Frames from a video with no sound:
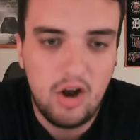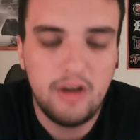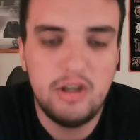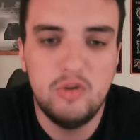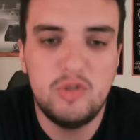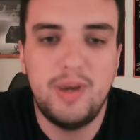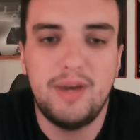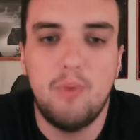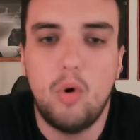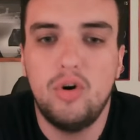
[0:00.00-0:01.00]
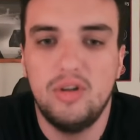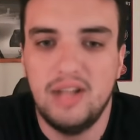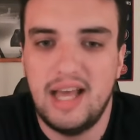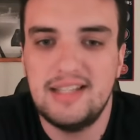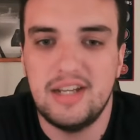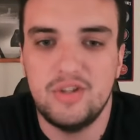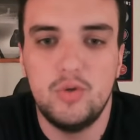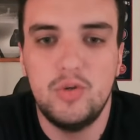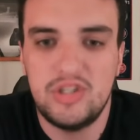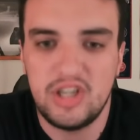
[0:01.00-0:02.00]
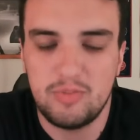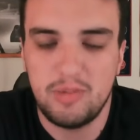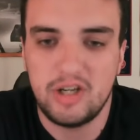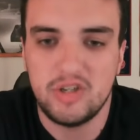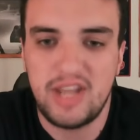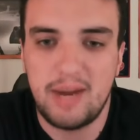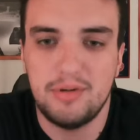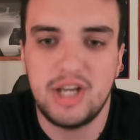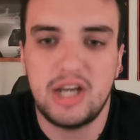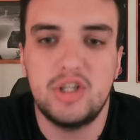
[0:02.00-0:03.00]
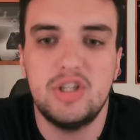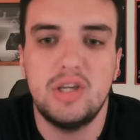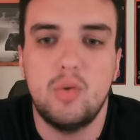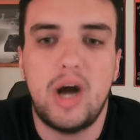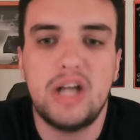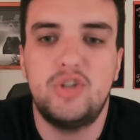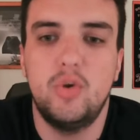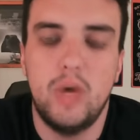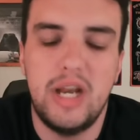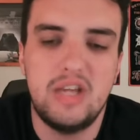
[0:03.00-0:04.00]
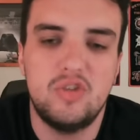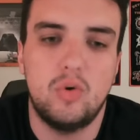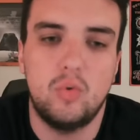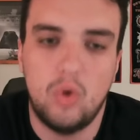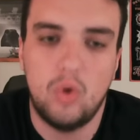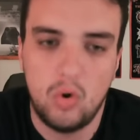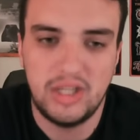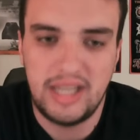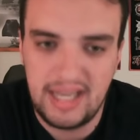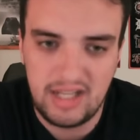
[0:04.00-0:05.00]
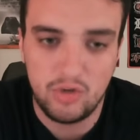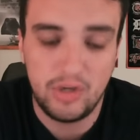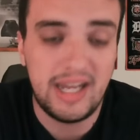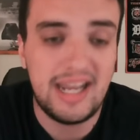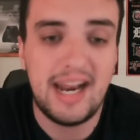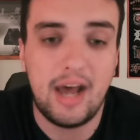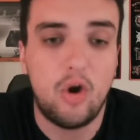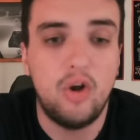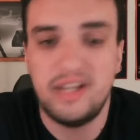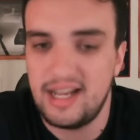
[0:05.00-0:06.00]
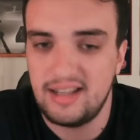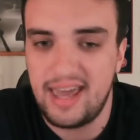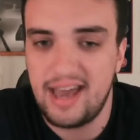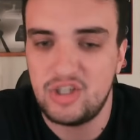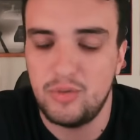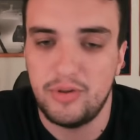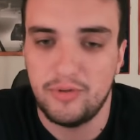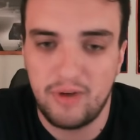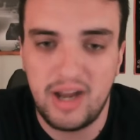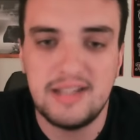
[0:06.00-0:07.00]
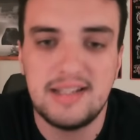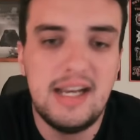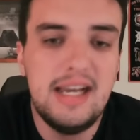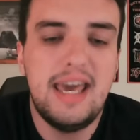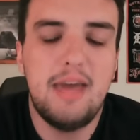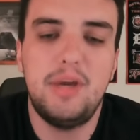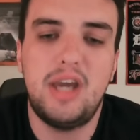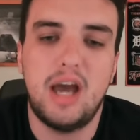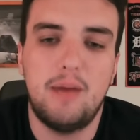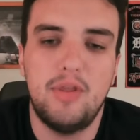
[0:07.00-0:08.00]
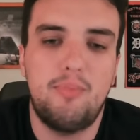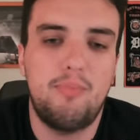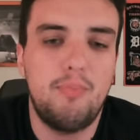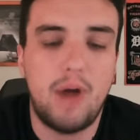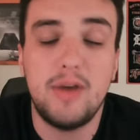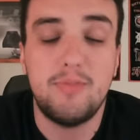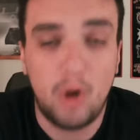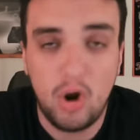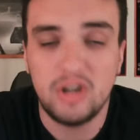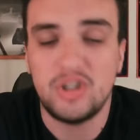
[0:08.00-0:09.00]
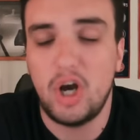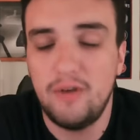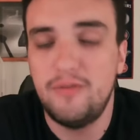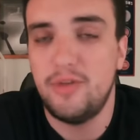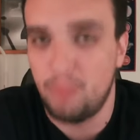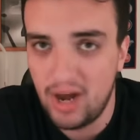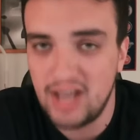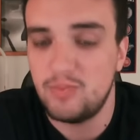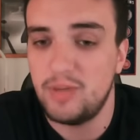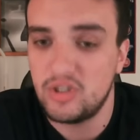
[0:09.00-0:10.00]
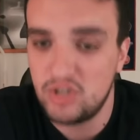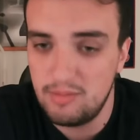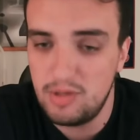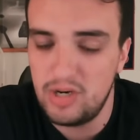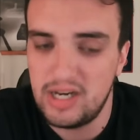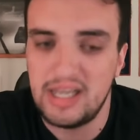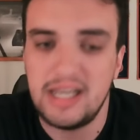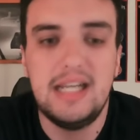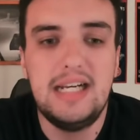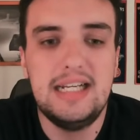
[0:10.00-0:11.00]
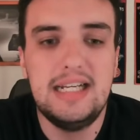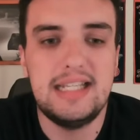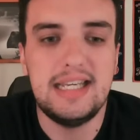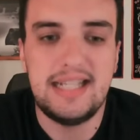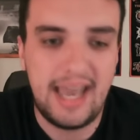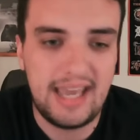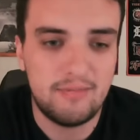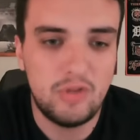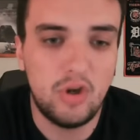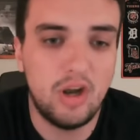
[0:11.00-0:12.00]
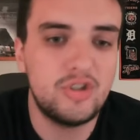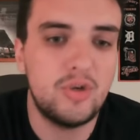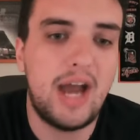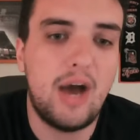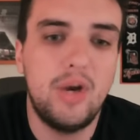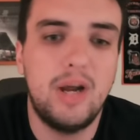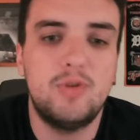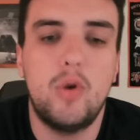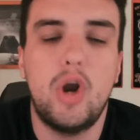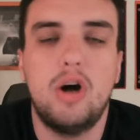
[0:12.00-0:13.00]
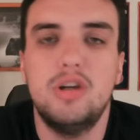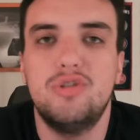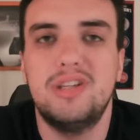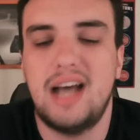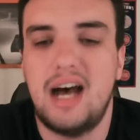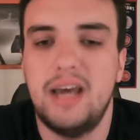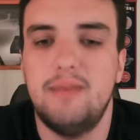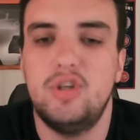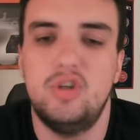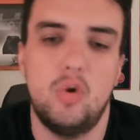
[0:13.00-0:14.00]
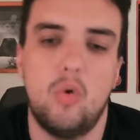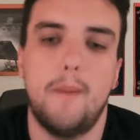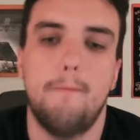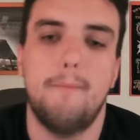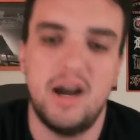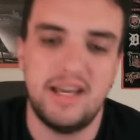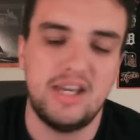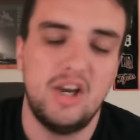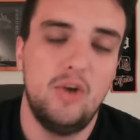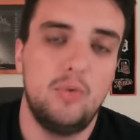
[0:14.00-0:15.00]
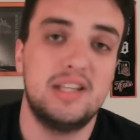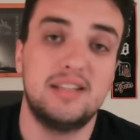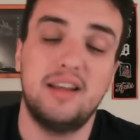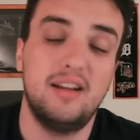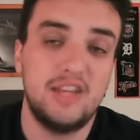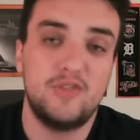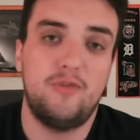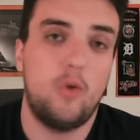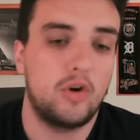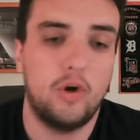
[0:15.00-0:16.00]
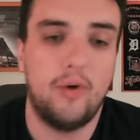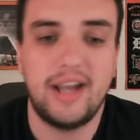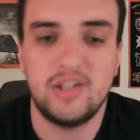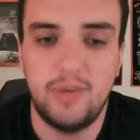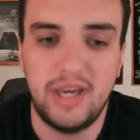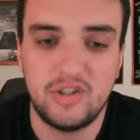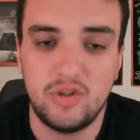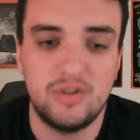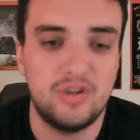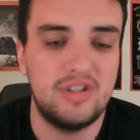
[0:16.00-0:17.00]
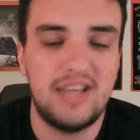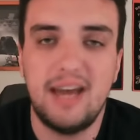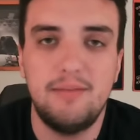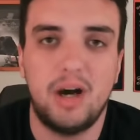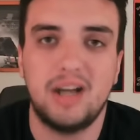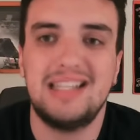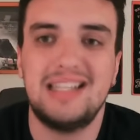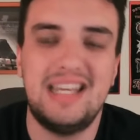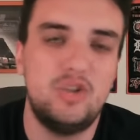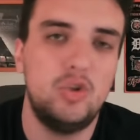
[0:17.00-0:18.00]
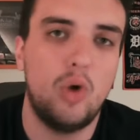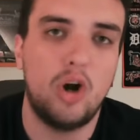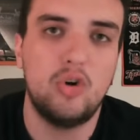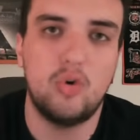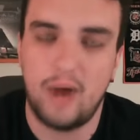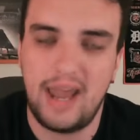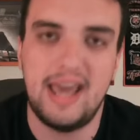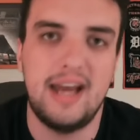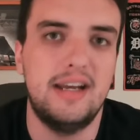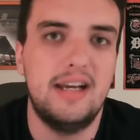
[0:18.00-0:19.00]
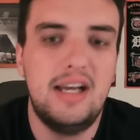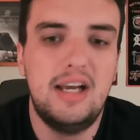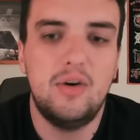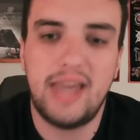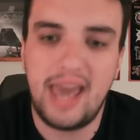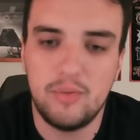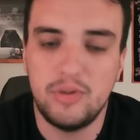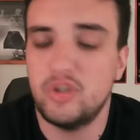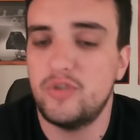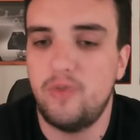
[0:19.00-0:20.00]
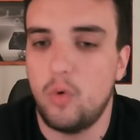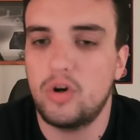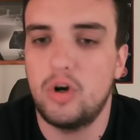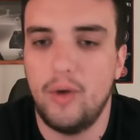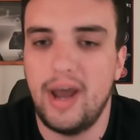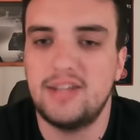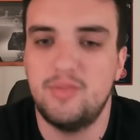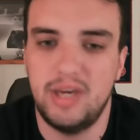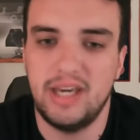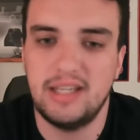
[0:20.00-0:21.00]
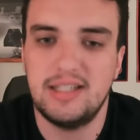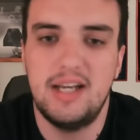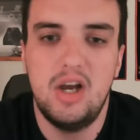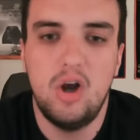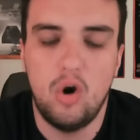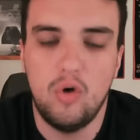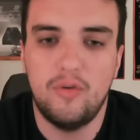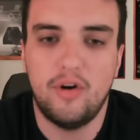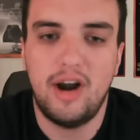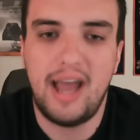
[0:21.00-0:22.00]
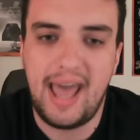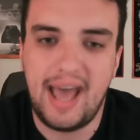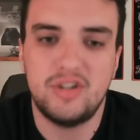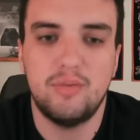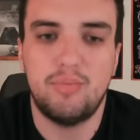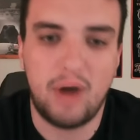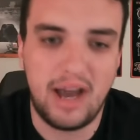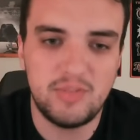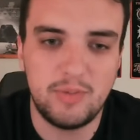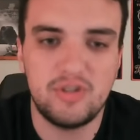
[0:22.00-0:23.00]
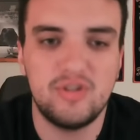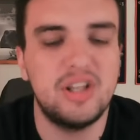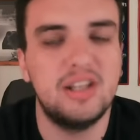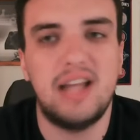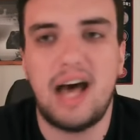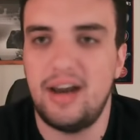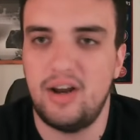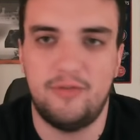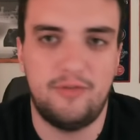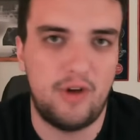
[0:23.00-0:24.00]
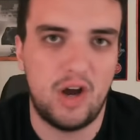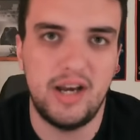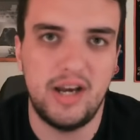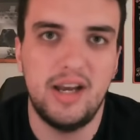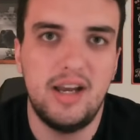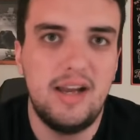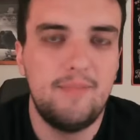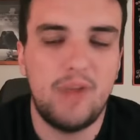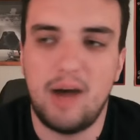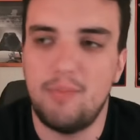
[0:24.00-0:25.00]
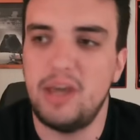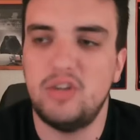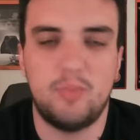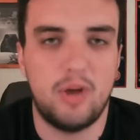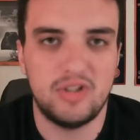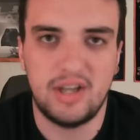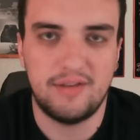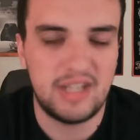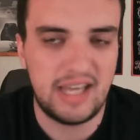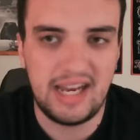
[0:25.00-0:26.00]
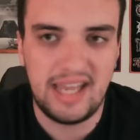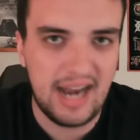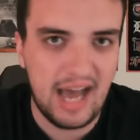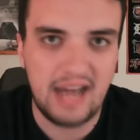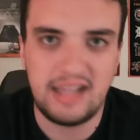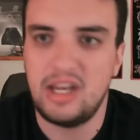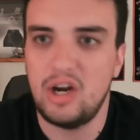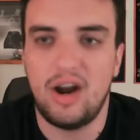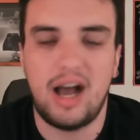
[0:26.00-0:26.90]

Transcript: All you do is pick more or less on 2 to 6 player stat projections and watch the winnings roll in. You can get in on all the daily action with your friends and become a part of the Prize Picks community today. You can also now win up to 100 times your money with as little as 4 correct picks. You can turn $10 into a grand, again, with just 4 correct picks over at Prize Picks. There's a lot of fun baseball stuff to get in on here.